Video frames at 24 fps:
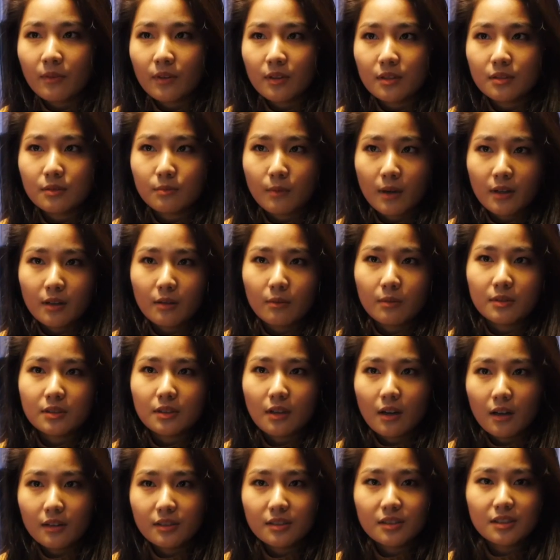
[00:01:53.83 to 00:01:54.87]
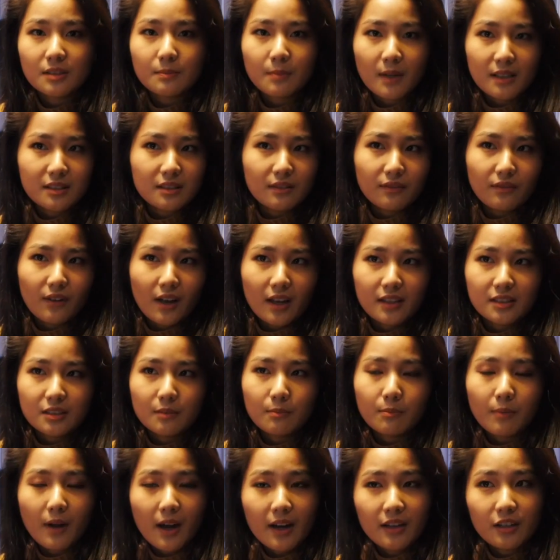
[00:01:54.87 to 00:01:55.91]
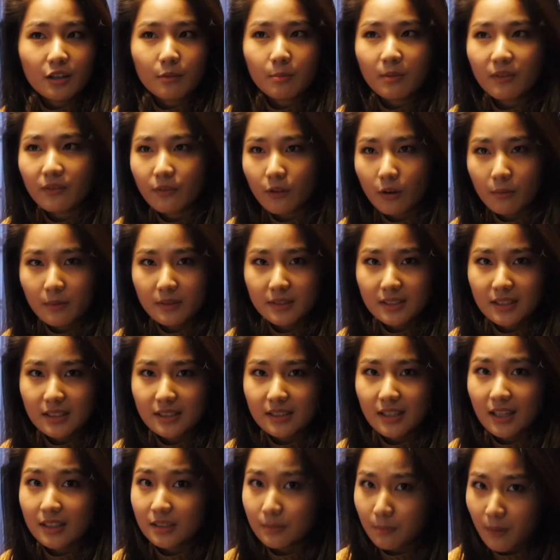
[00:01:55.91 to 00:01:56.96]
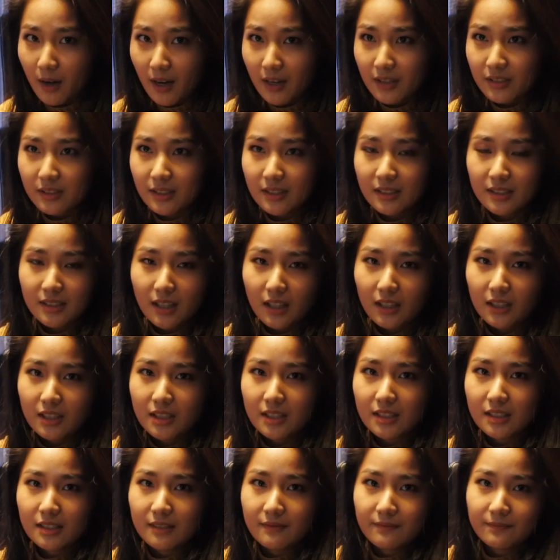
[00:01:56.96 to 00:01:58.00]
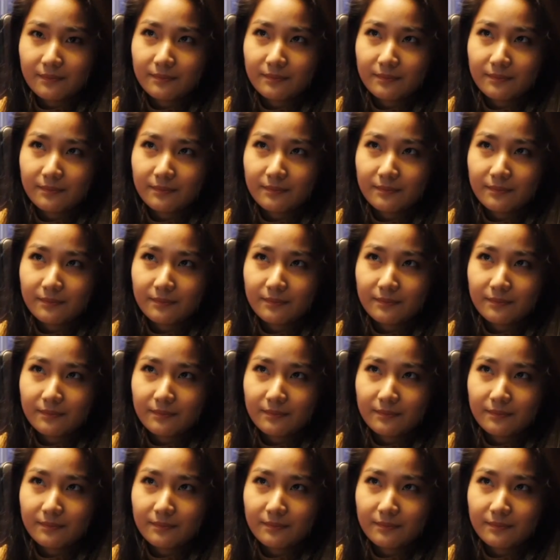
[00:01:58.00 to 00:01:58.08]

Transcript: for the sweater was also specified to bind our performances as buyers and sellers.